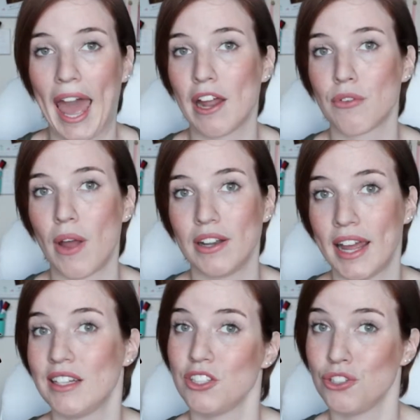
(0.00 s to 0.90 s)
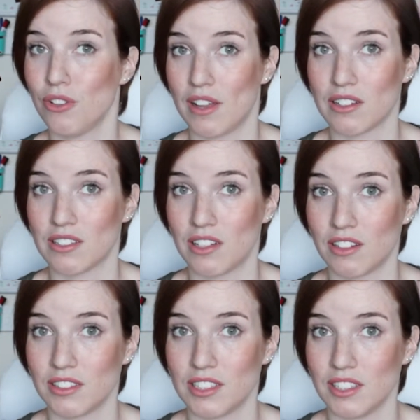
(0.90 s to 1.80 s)
at around
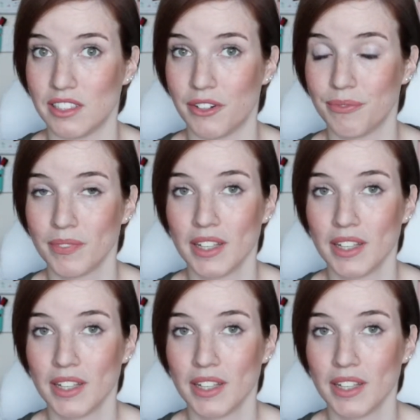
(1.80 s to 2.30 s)
$92,000 a year.